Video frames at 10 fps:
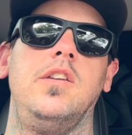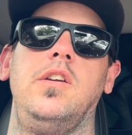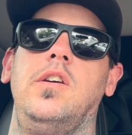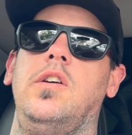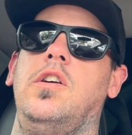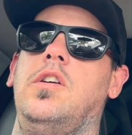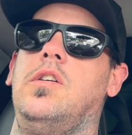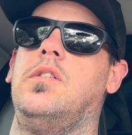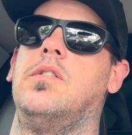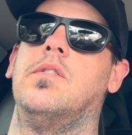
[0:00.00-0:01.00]

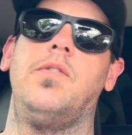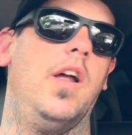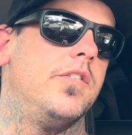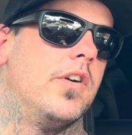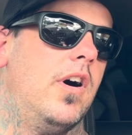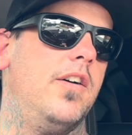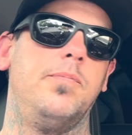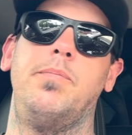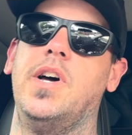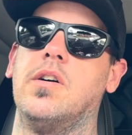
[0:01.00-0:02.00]
new front drive
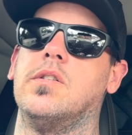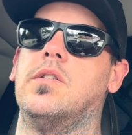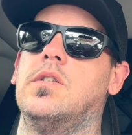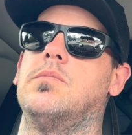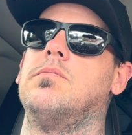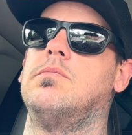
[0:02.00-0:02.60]
belt, or